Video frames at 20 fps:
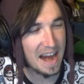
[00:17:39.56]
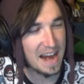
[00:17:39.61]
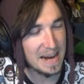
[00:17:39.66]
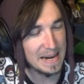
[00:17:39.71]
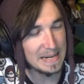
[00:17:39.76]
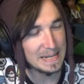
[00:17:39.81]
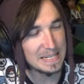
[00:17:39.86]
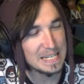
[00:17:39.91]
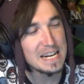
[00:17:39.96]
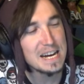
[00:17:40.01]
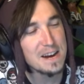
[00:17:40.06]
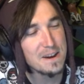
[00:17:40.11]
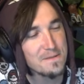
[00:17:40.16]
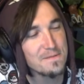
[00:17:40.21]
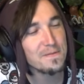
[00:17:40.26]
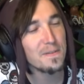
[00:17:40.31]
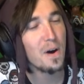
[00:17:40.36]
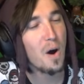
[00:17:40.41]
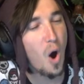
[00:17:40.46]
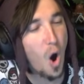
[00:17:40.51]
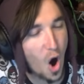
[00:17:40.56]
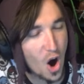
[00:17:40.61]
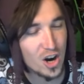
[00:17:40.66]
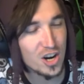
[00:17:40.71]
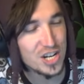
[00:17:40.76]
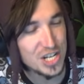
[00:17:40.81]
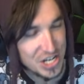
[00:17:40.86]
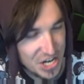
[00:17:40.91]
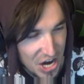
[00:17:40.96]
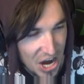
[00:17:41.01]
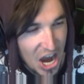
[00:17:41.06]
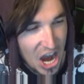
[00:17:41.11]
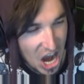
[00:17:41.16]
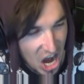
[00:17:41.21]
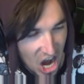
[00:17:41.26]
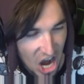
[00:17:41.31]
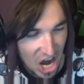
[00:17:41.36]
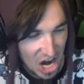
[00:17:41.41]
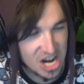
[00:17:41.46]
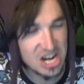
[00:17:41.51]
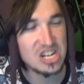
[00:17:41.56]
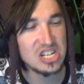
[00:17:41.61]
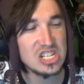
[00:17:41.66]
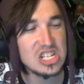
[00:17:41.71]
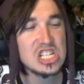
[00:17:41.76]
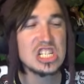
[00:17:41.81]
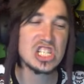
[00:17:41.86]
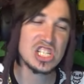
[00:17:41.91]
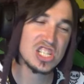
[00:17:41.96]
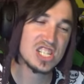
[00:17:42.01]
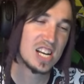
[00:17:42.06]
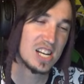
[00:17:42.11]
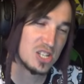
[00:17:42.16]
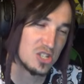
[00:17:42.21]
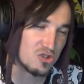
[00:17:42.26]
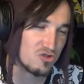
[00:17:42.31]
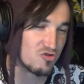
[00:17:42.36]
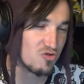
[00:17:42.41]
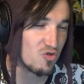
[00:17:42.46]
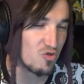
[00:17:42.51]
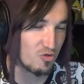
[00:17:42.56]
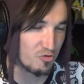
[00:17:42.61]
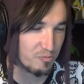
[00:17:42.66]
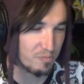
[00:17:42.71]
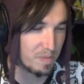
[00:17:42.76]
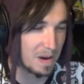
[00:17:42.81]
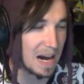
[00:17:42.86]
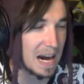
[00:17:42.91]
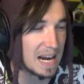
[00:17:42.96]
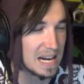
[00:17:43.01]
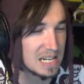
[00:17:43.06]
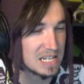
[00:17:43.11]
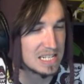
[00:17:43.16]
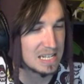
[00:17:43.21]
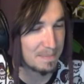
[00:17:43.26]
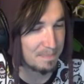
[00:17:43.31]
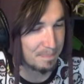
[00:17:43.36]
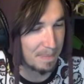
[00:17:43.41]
84 years oh, getting to